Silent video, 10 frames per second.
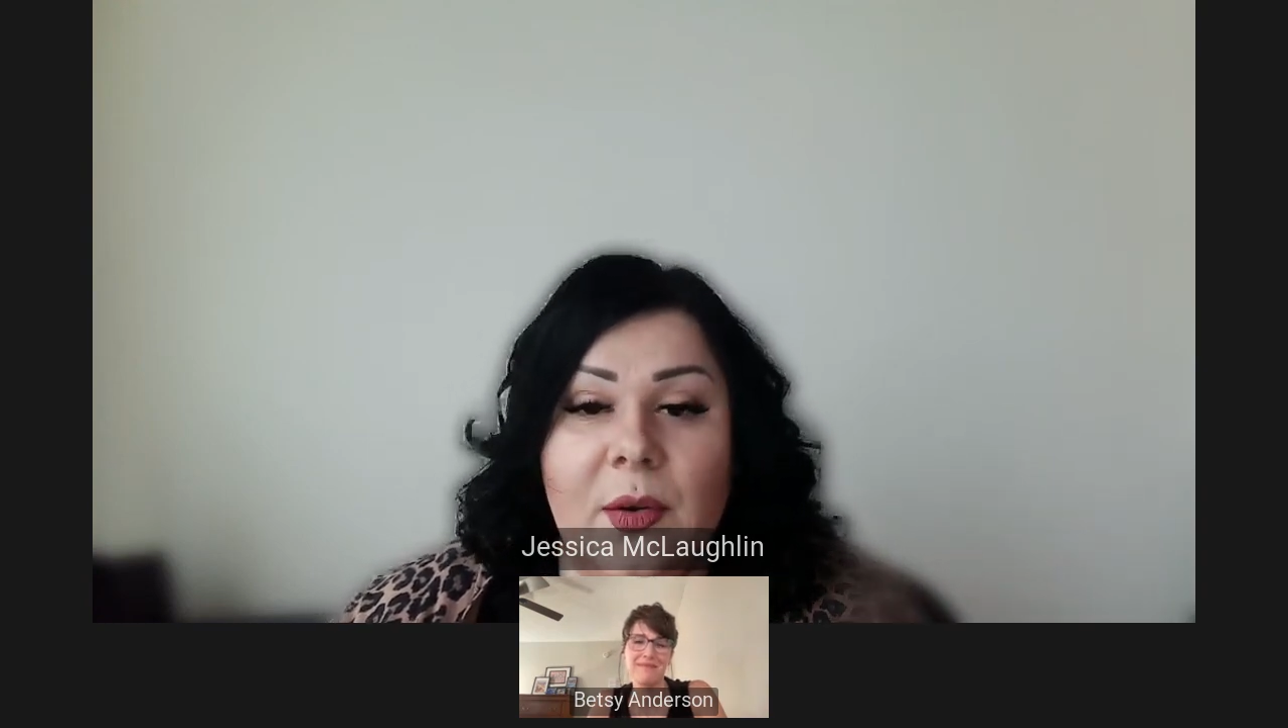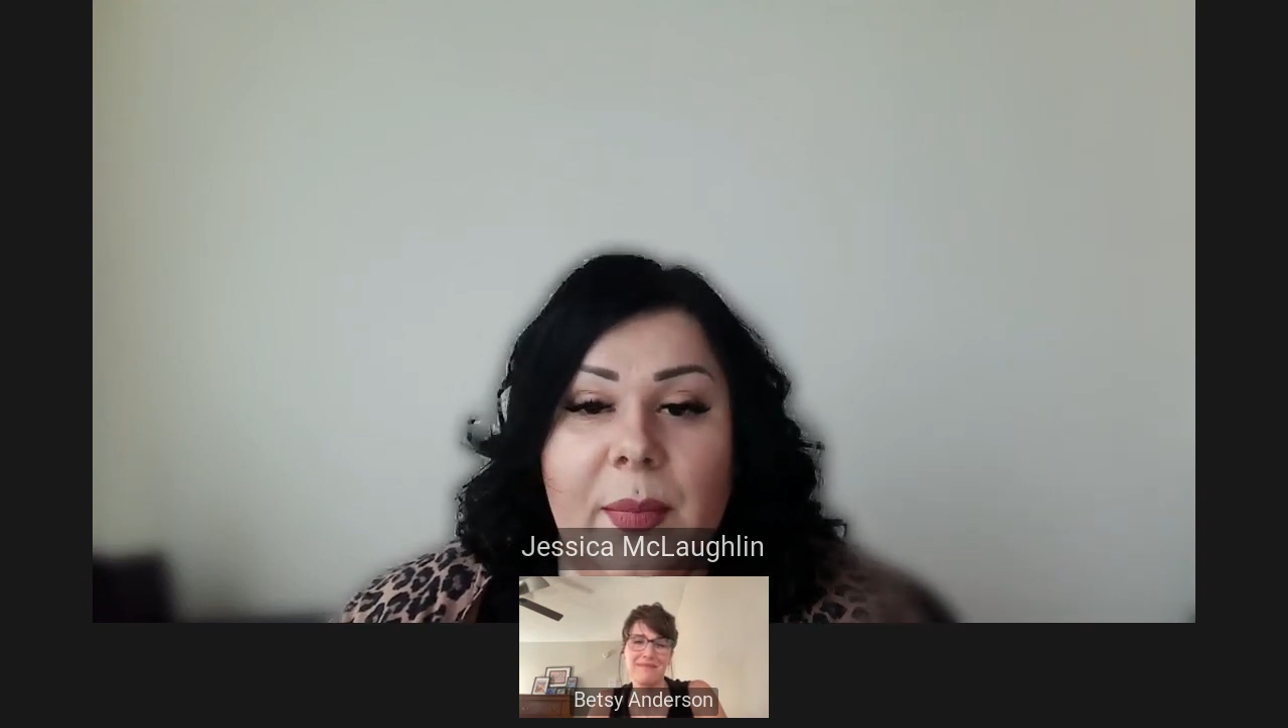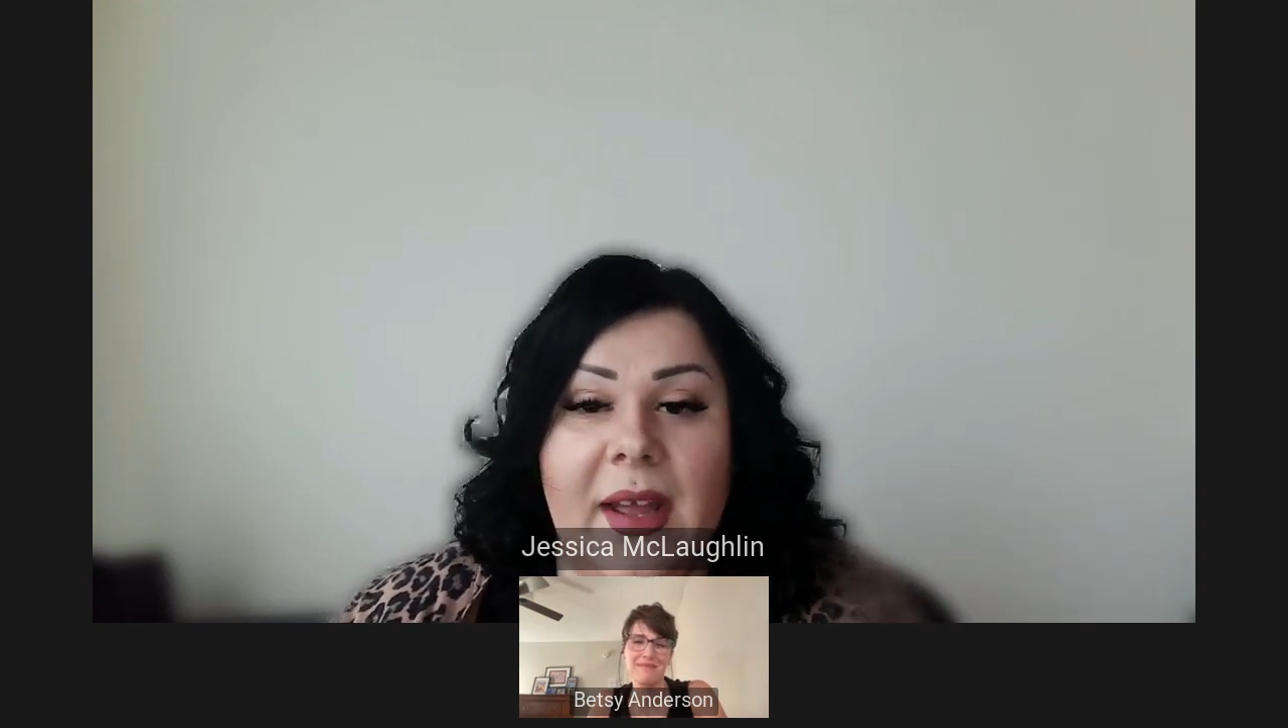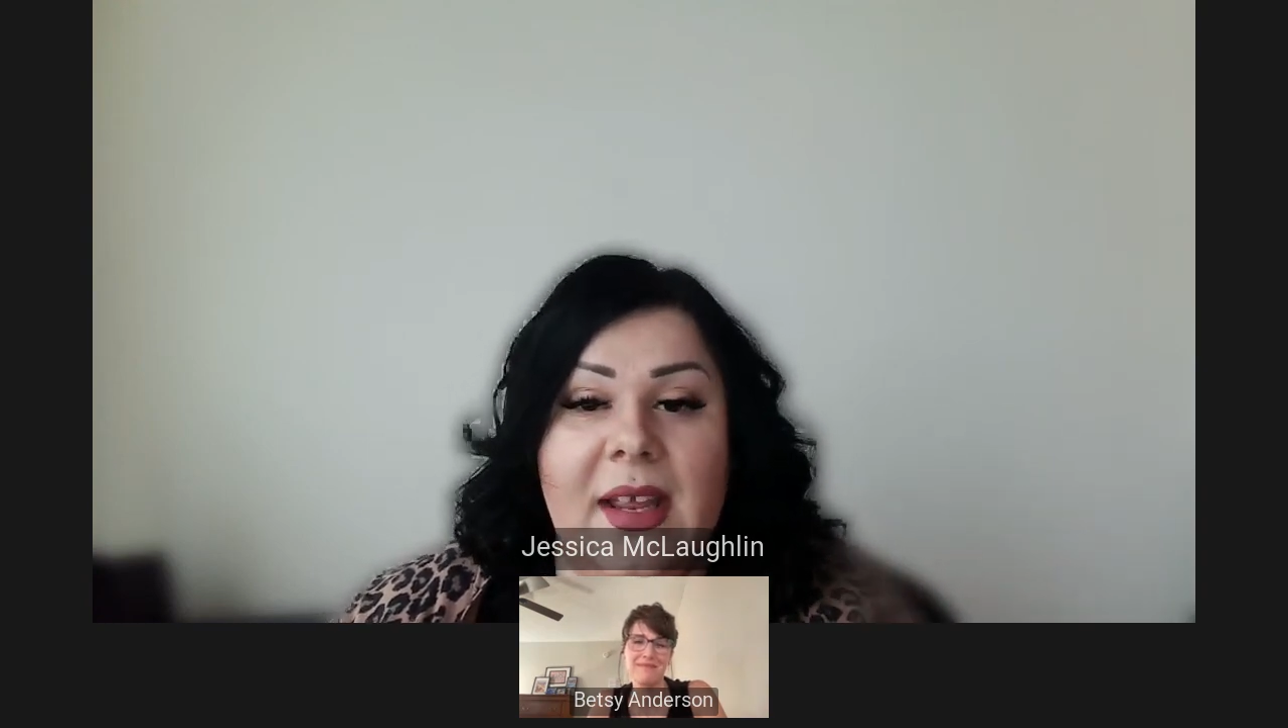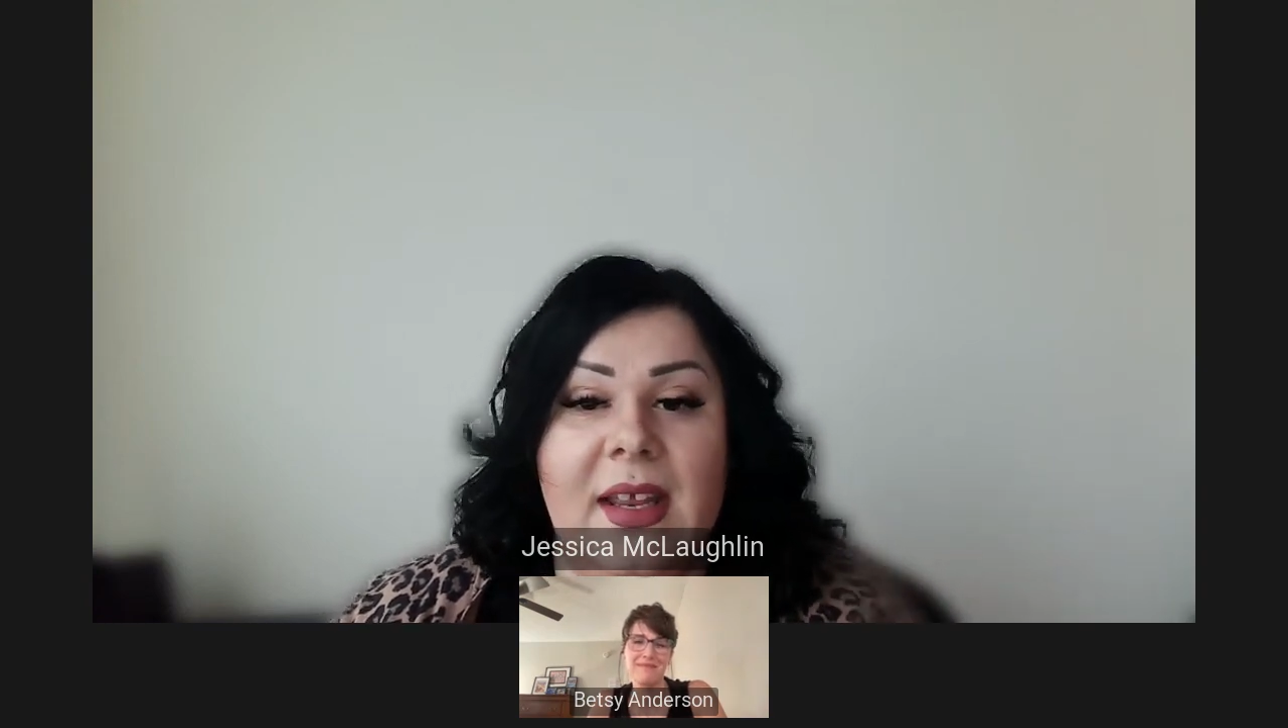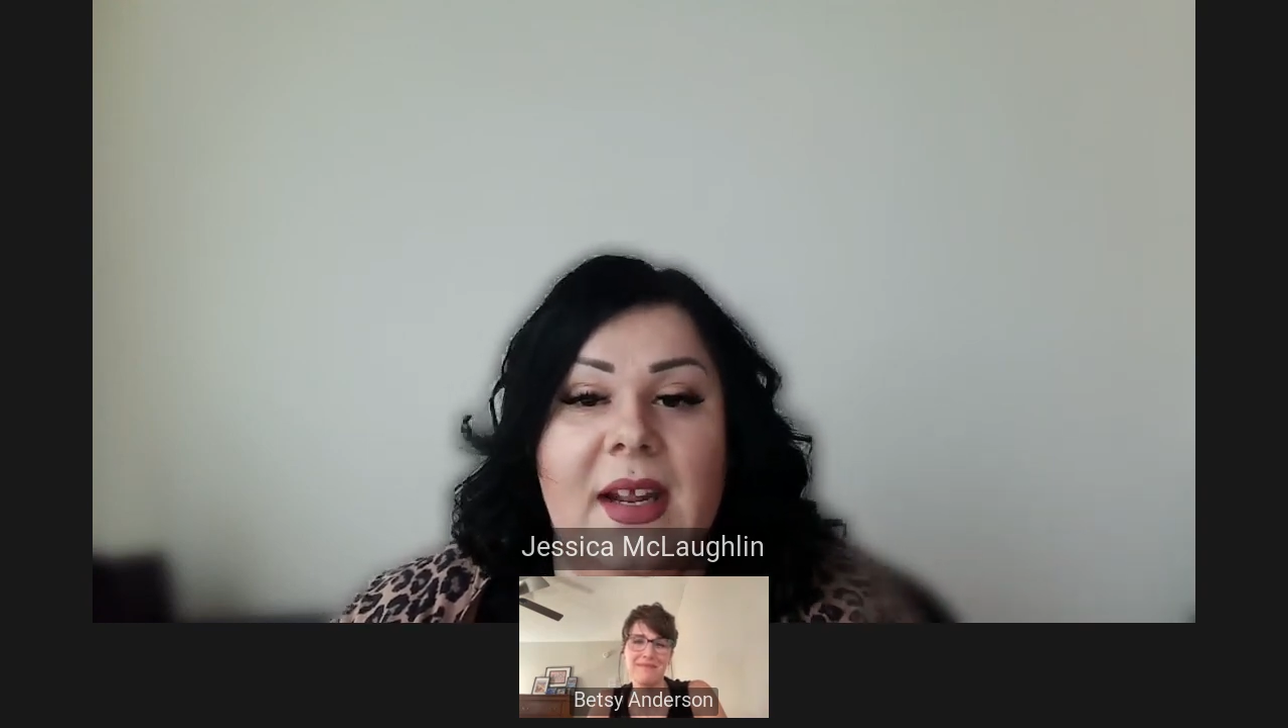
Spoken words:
buy-in,